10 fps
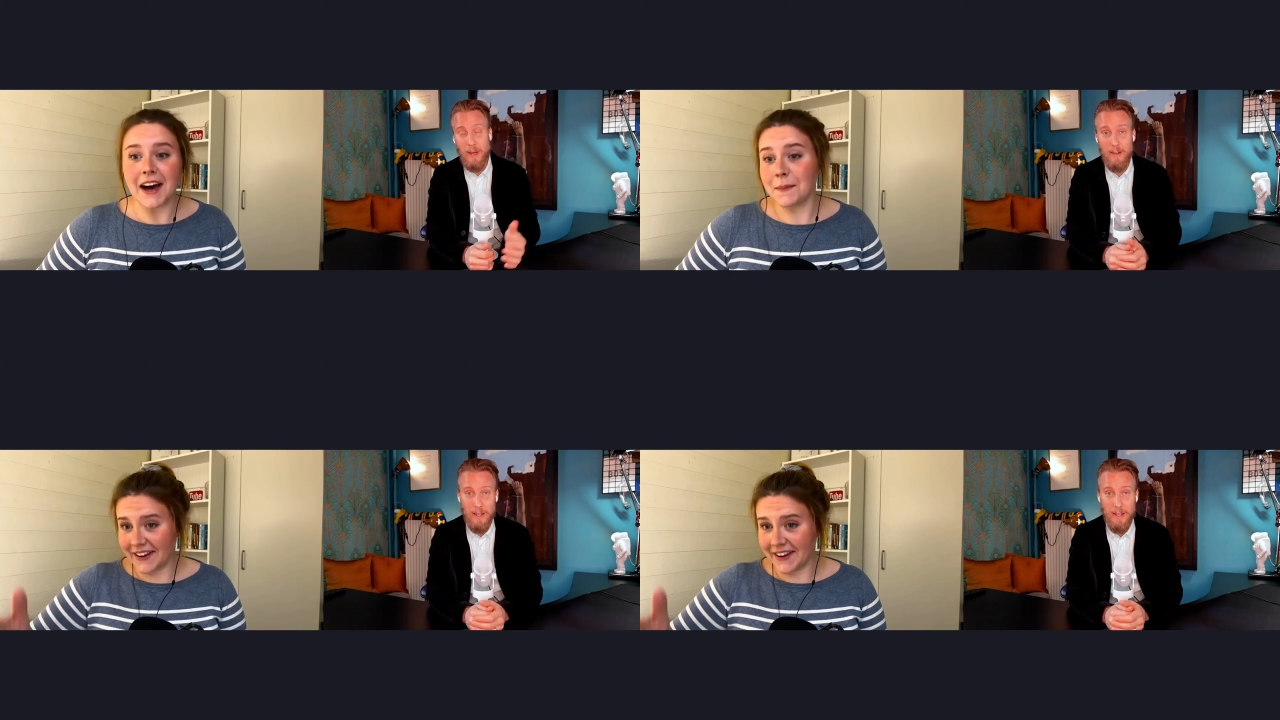
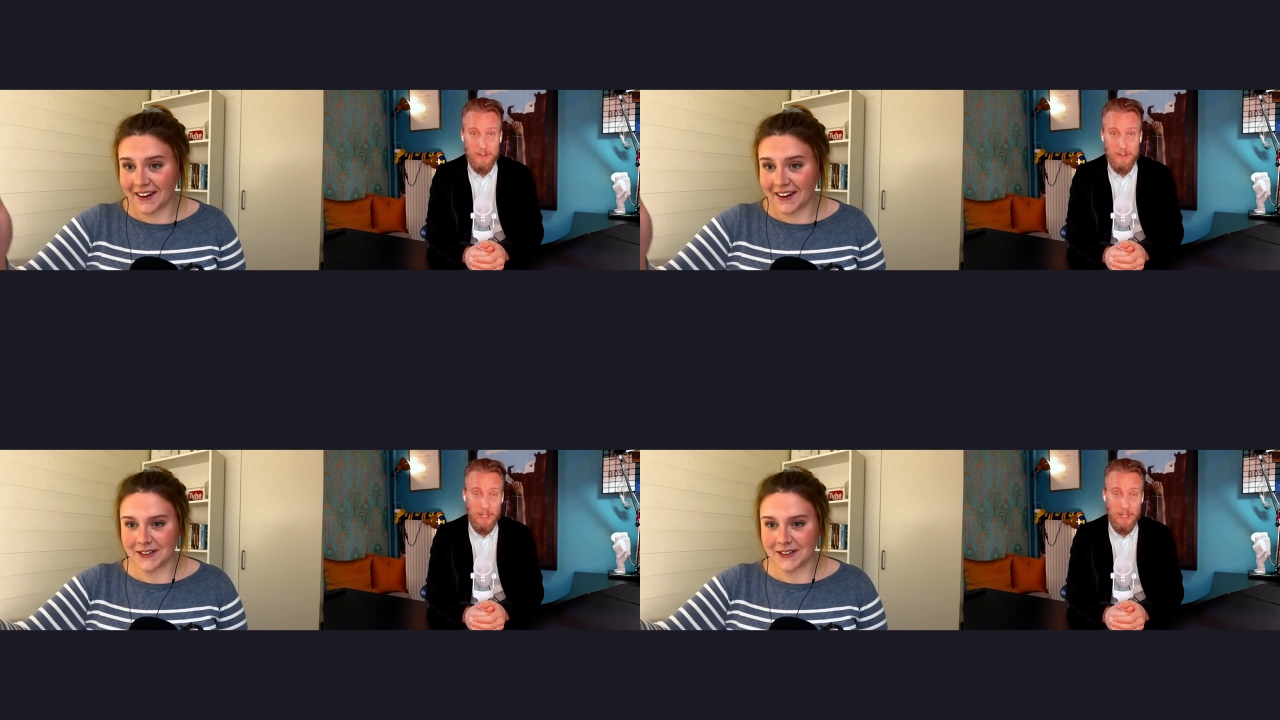Speaker 1: Karma,
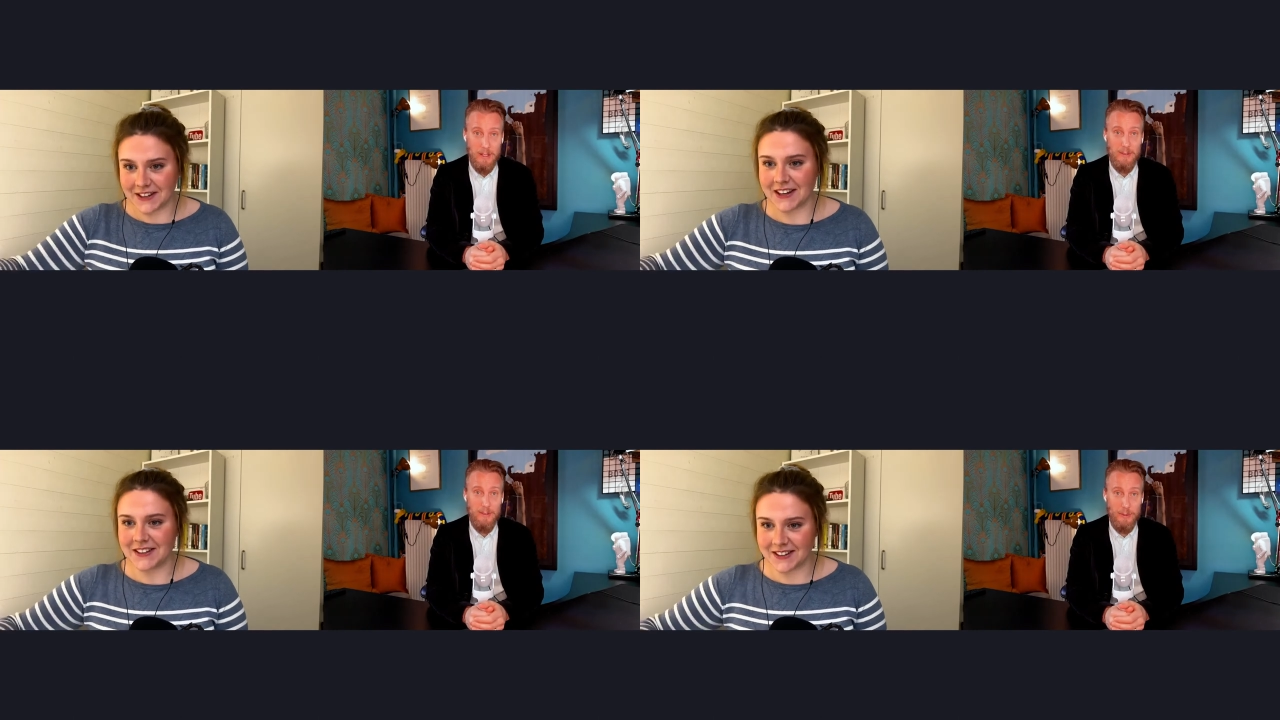yeah, we
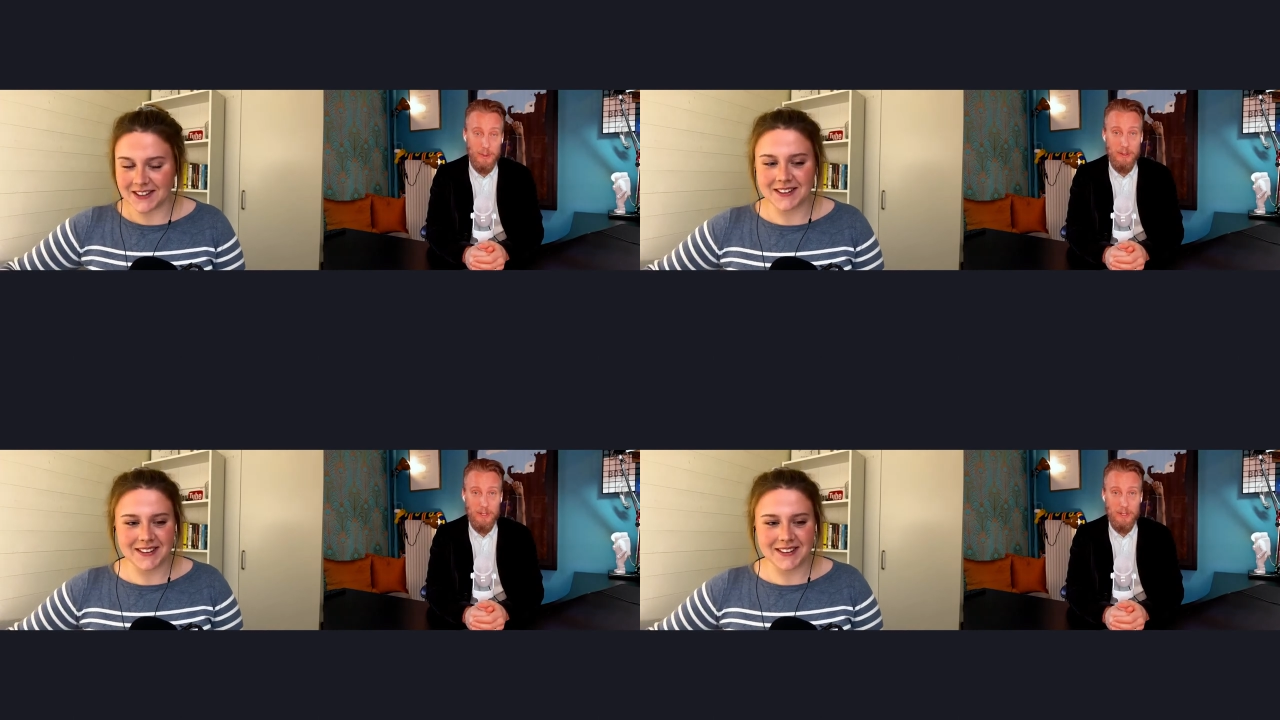changed.
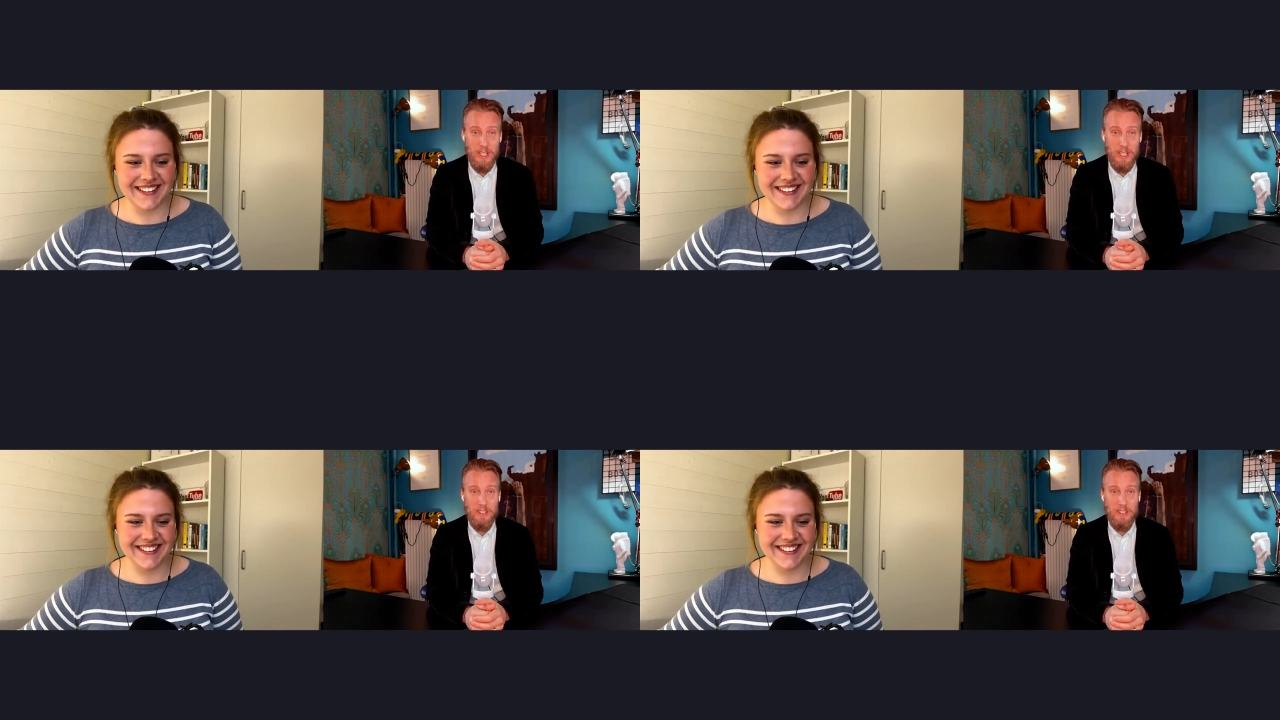We
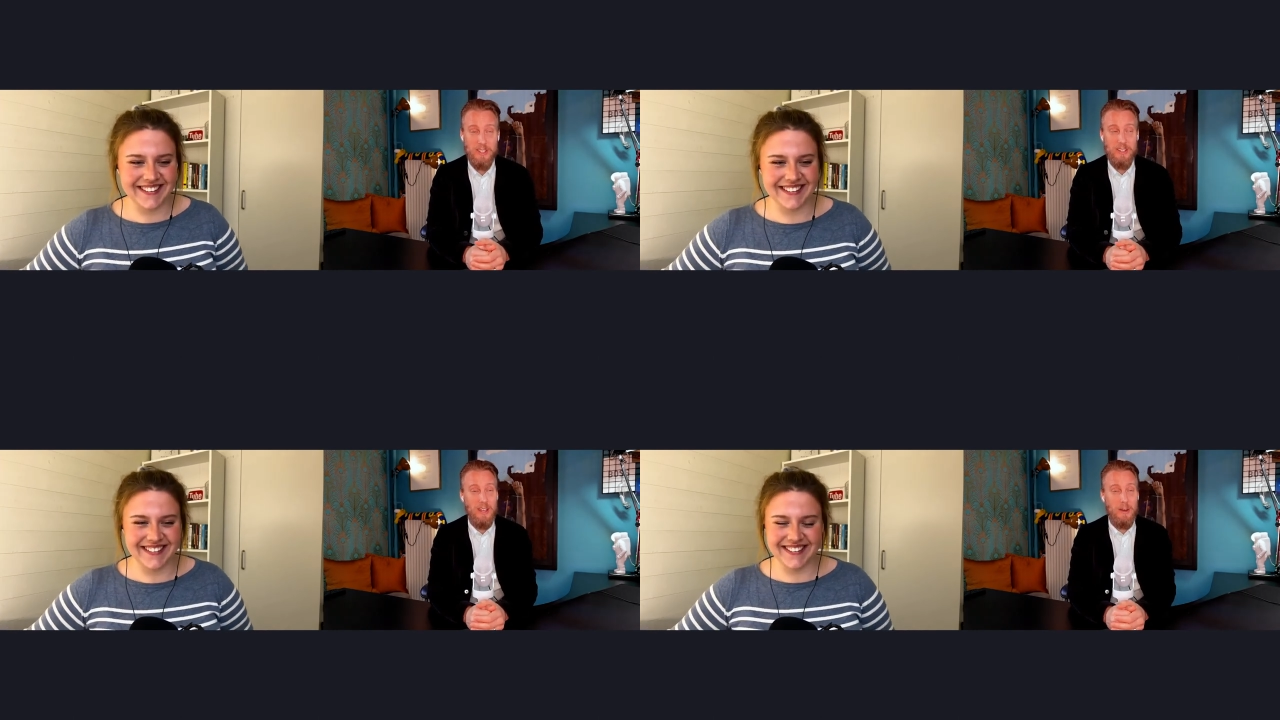
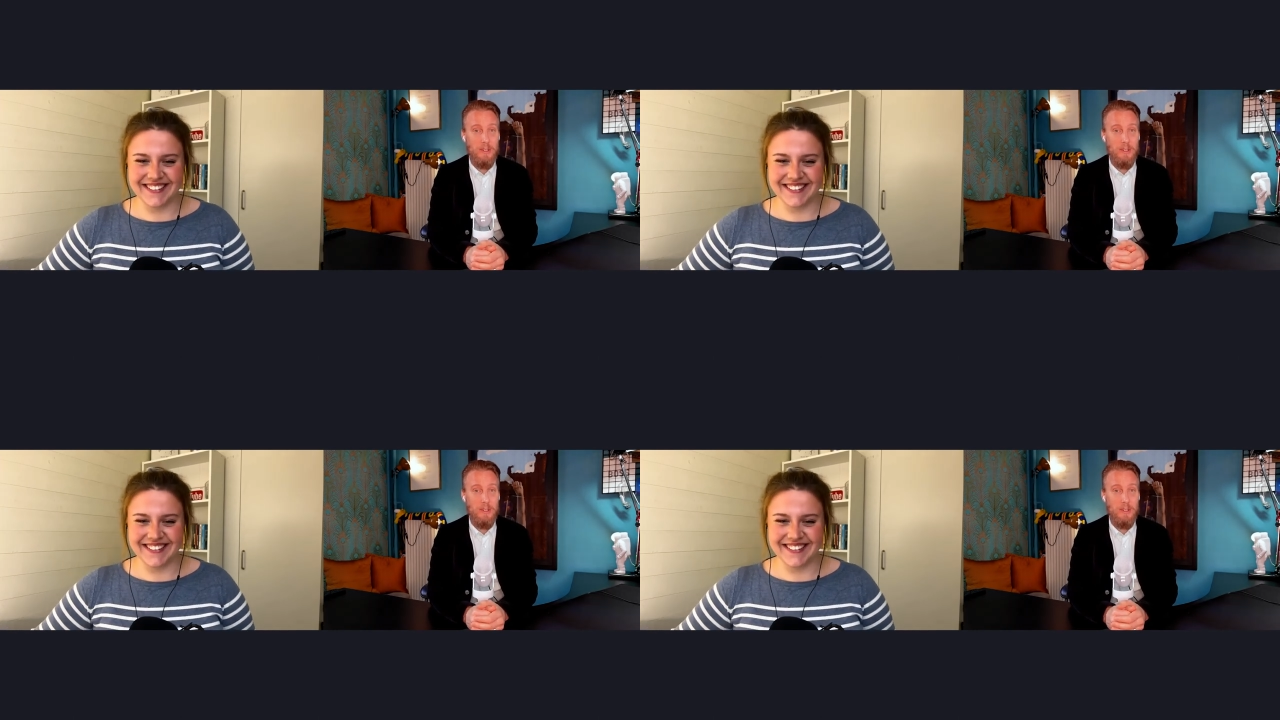changed. We